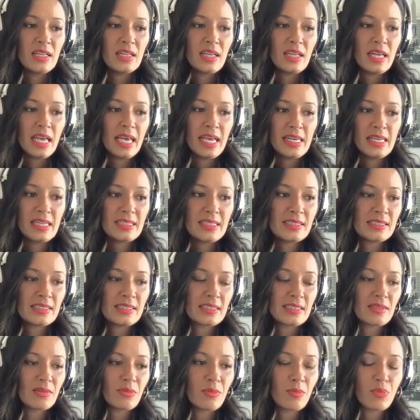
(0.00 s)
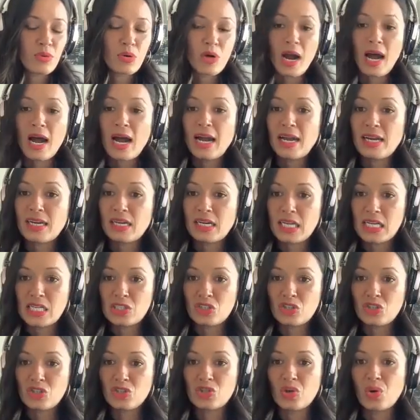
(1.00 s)
his pride and
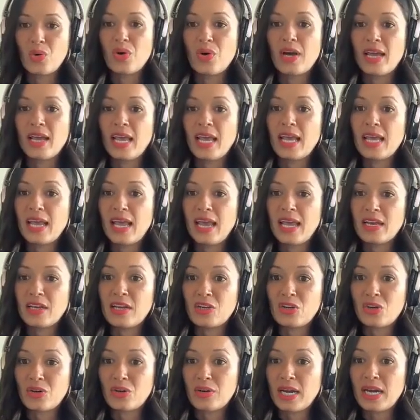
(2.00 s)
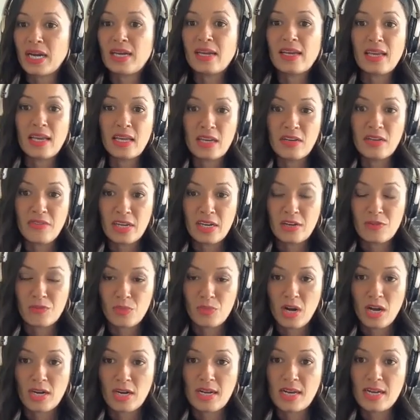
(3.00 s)
his joy in creating innovative
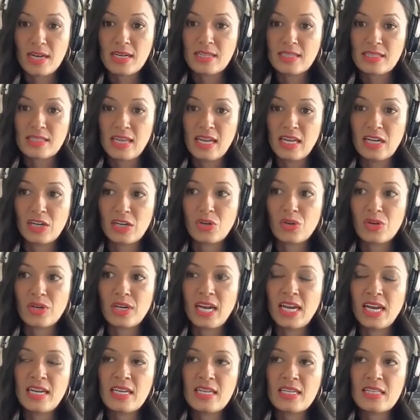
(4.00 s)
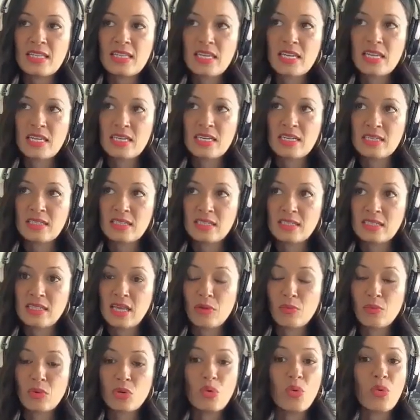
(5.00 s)
products and creating things
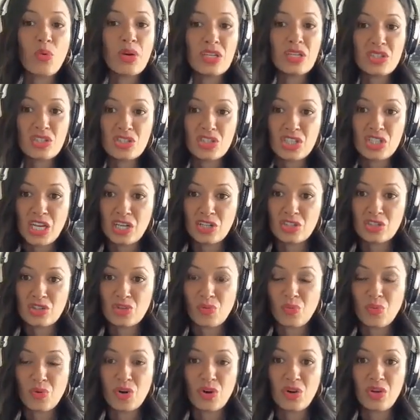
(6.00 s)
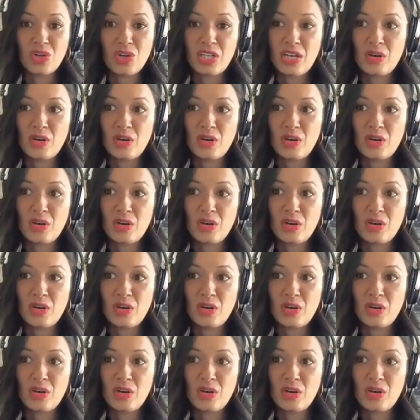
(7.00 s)
that were going to change the world.